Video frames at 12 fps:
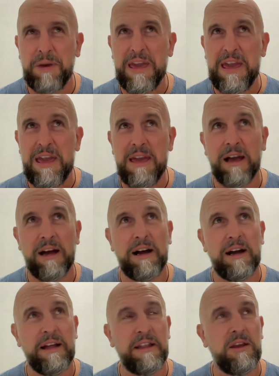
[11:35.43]

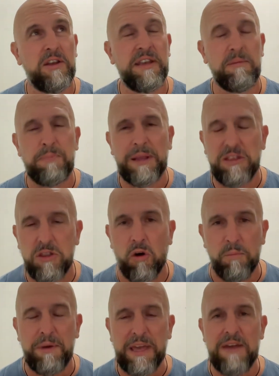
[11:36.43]

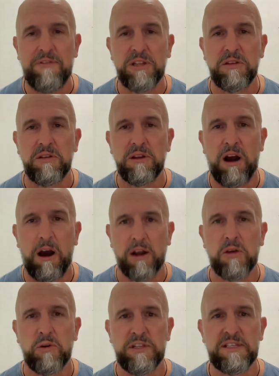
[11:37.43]
not be given
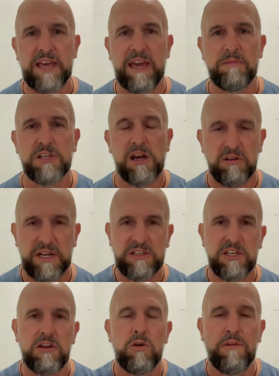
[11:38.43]
Harlequins games? Karl
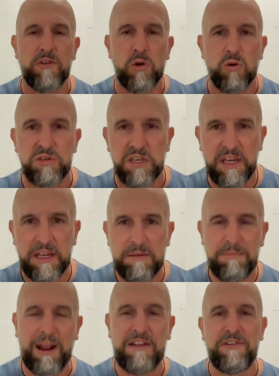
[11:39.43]
Dickson, who of course
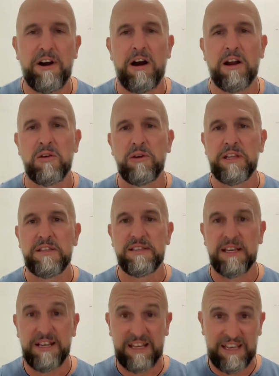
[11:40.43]
played for Harlequins,
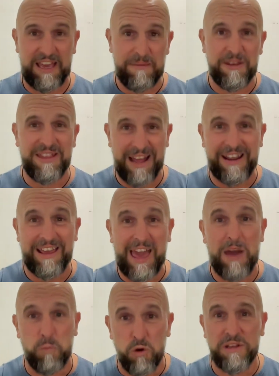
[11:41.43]
him and Danny
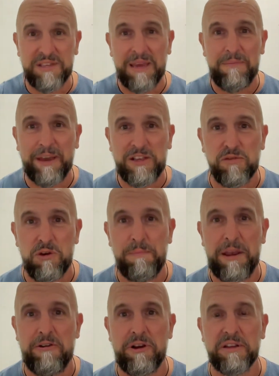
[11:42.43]
Kerr were teammates for a
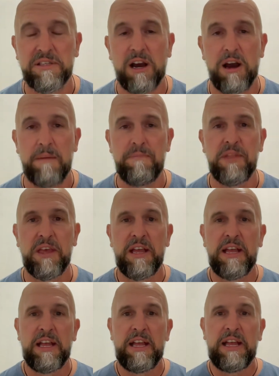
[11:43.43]
period of time.
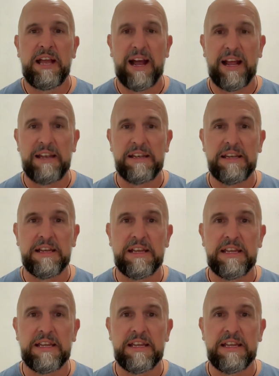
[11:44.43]
And